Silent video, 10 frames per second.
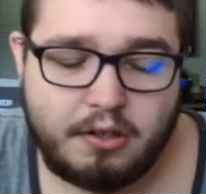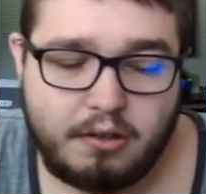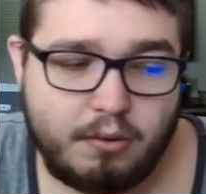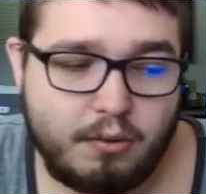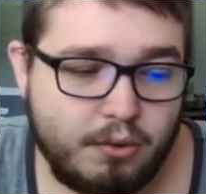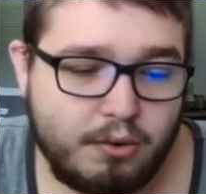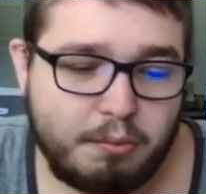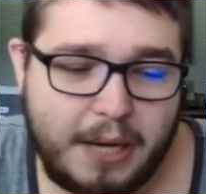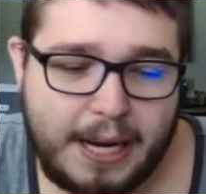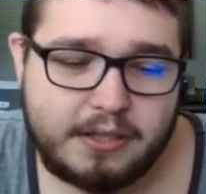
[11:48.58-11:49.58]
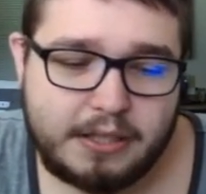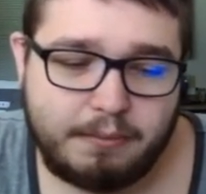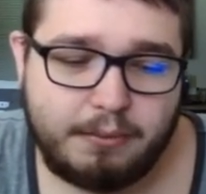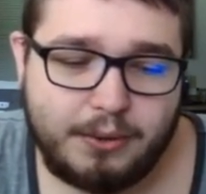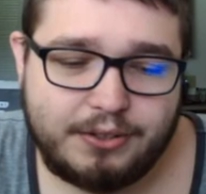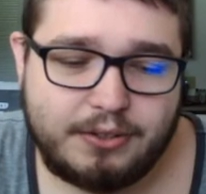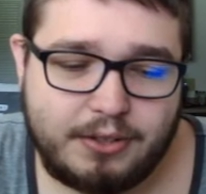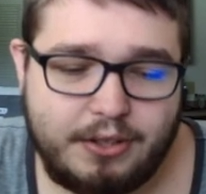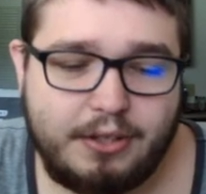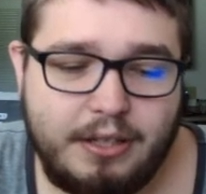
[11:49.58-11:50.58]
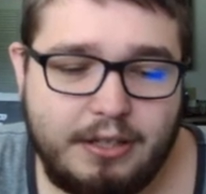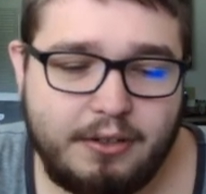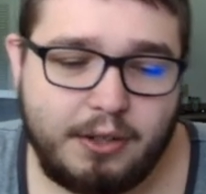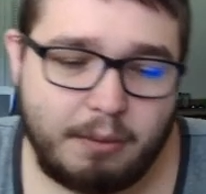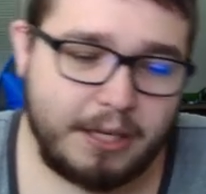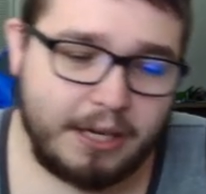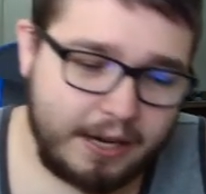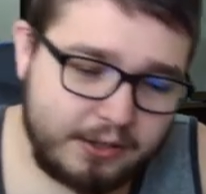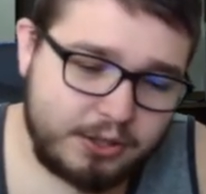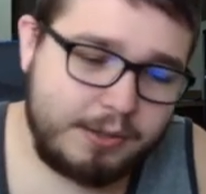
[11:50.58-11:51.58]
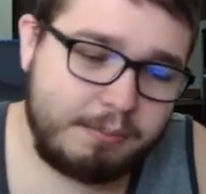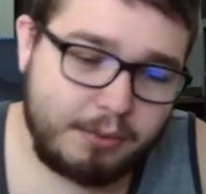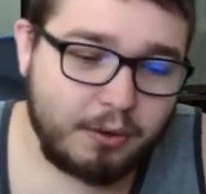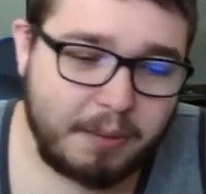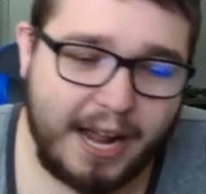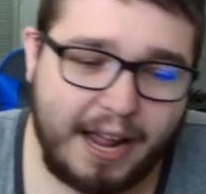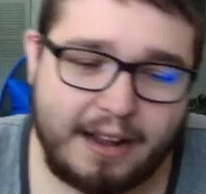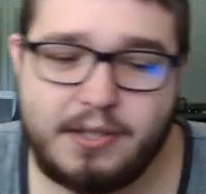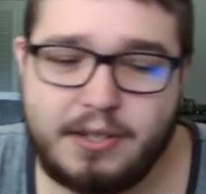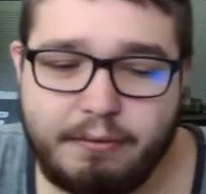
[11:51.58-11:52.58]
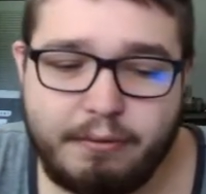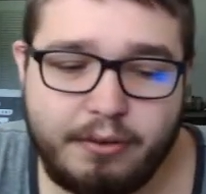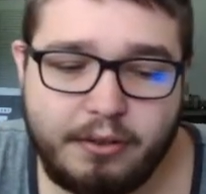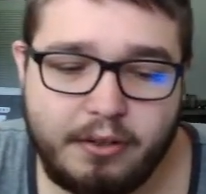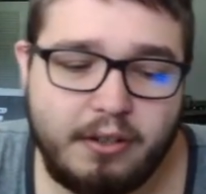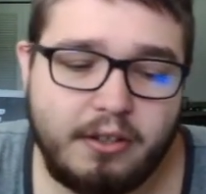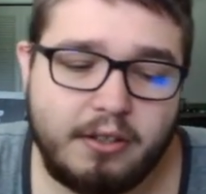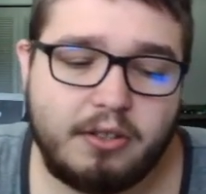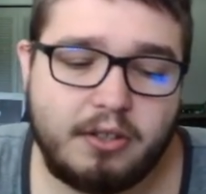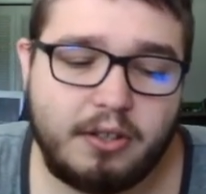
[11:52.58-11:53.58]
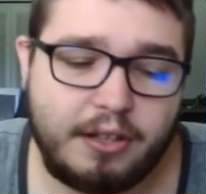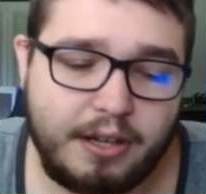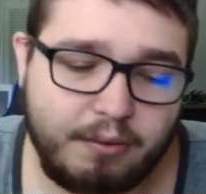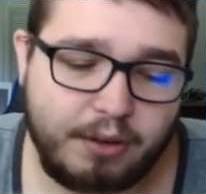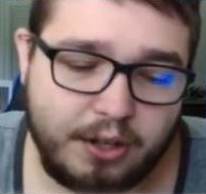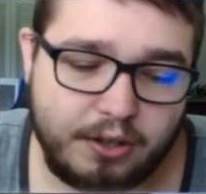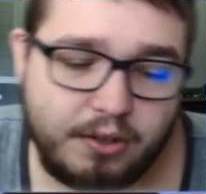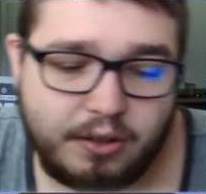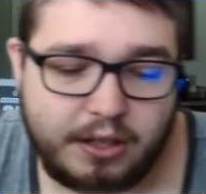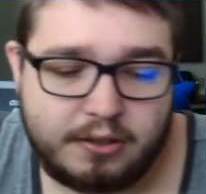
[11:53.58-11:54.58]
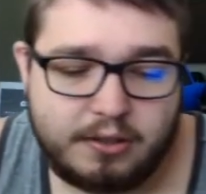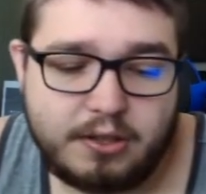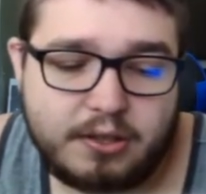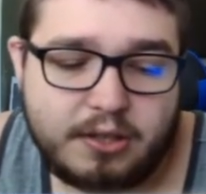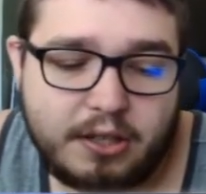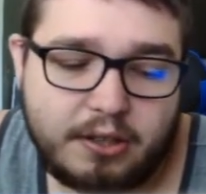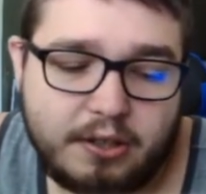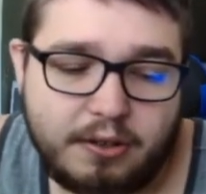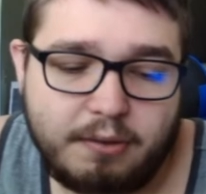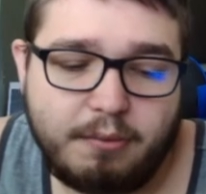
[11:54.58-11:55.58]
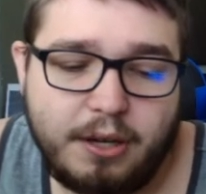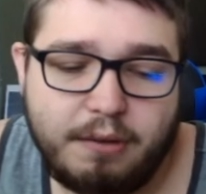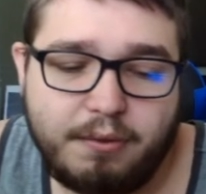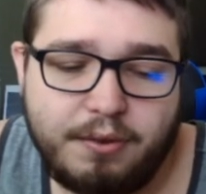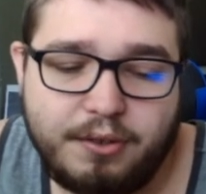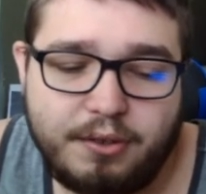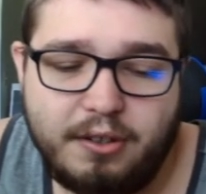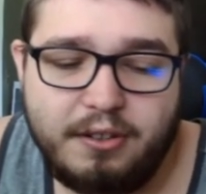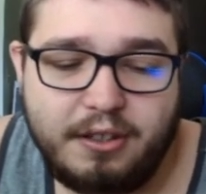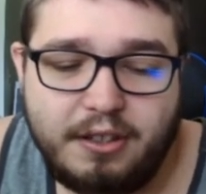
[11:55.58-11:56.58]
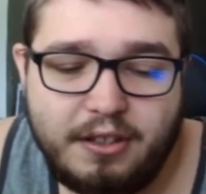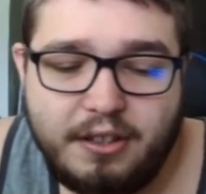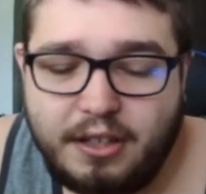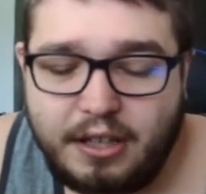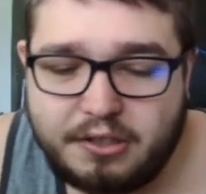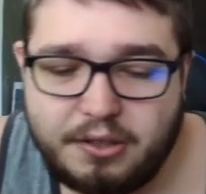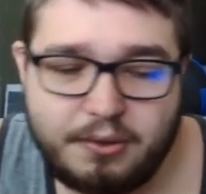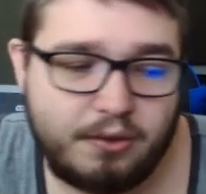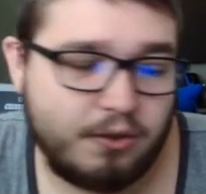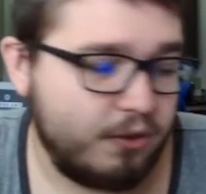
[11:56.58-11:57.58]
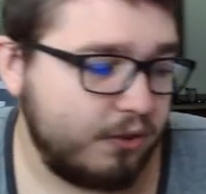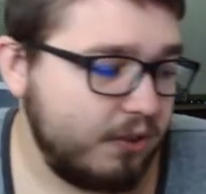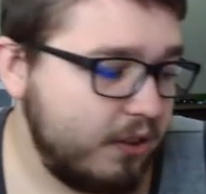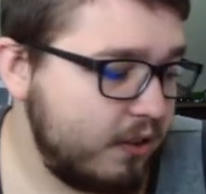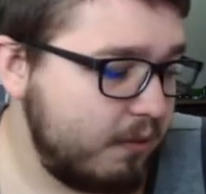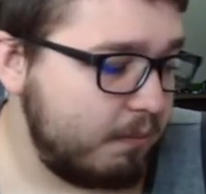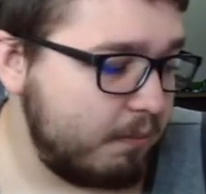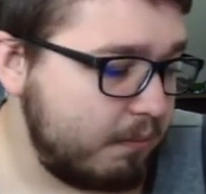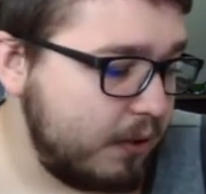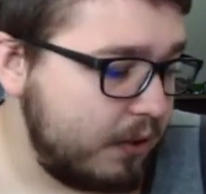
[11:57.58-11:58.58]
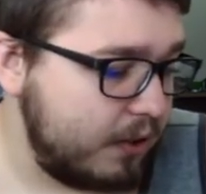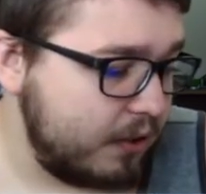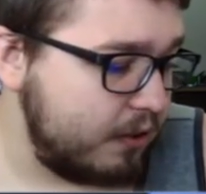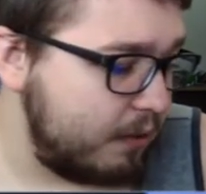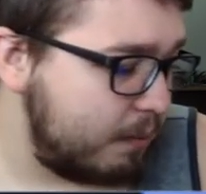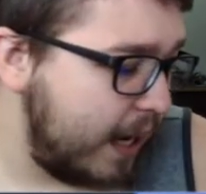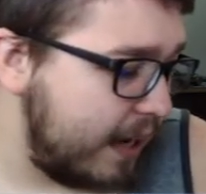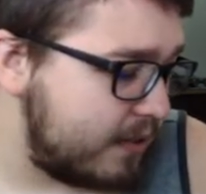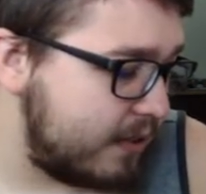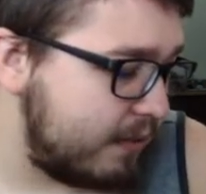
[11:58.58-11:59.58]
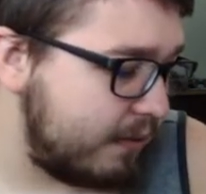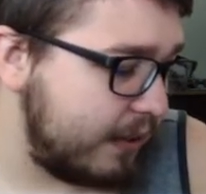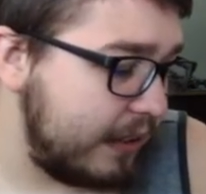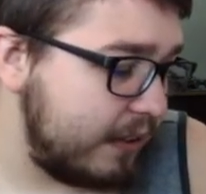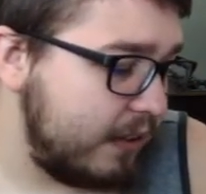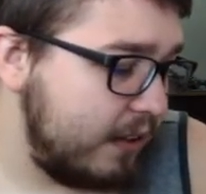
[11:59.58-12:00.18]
or passive ones that need a little bit extra more passive, so then that way you don't have to just sit there and wait for it to earn. You can do passively.